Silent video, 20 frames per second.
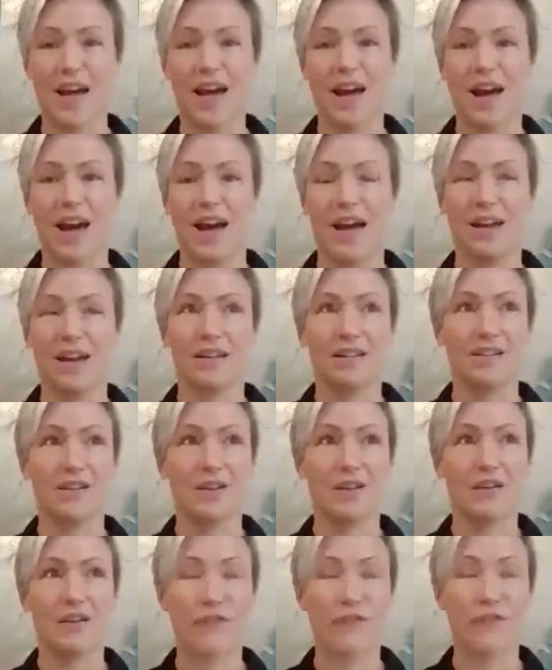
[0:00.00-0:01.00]
and
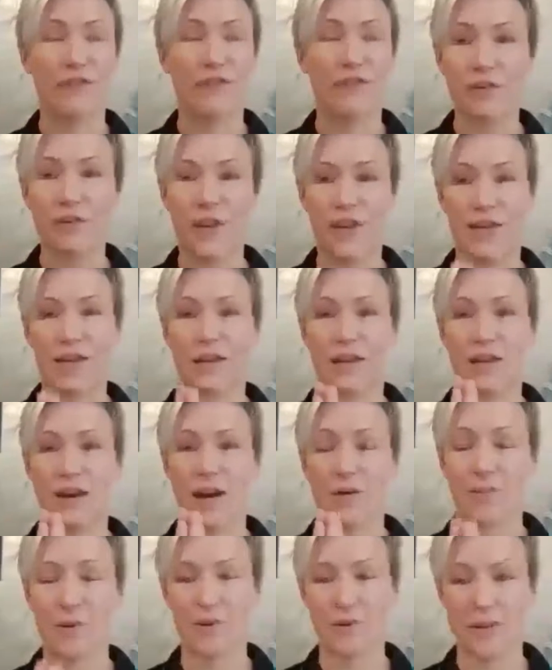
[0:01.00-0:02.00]
fueling our
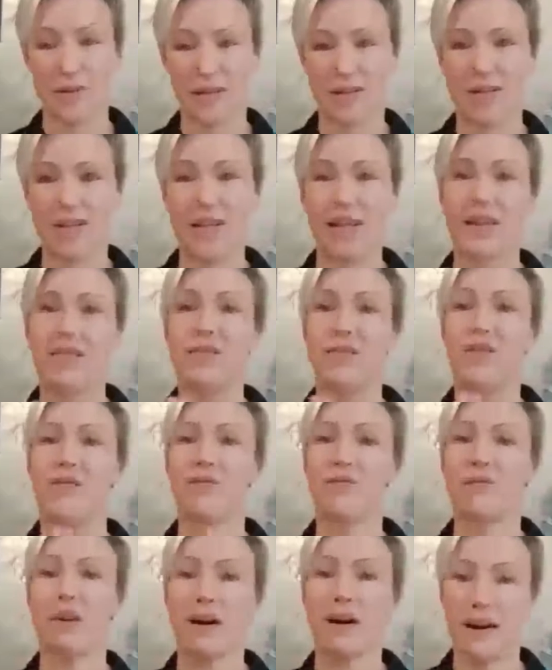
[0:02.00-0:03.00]
bodies in the
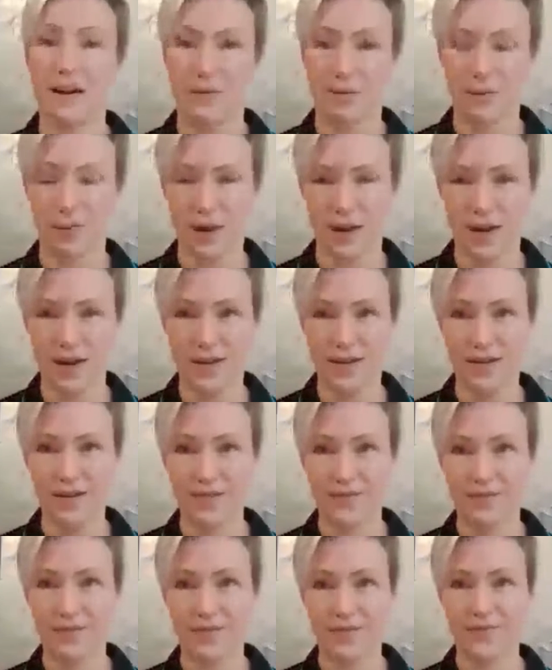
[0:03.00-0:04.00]
right way
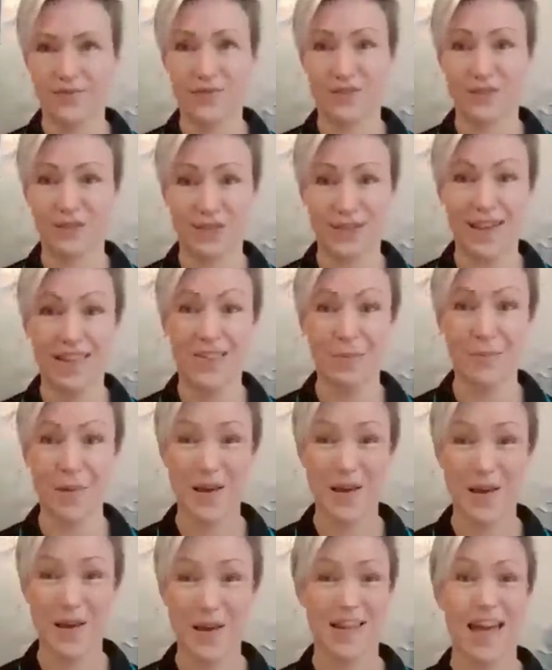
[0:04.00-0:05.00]
to get the
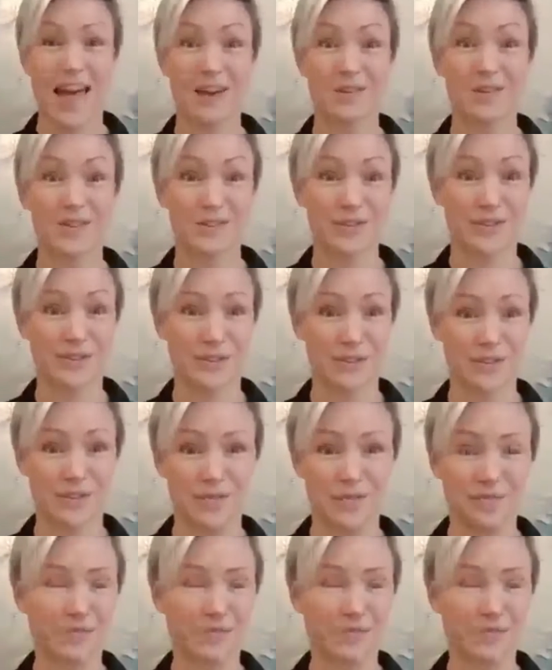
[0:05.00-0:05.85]
best out of us.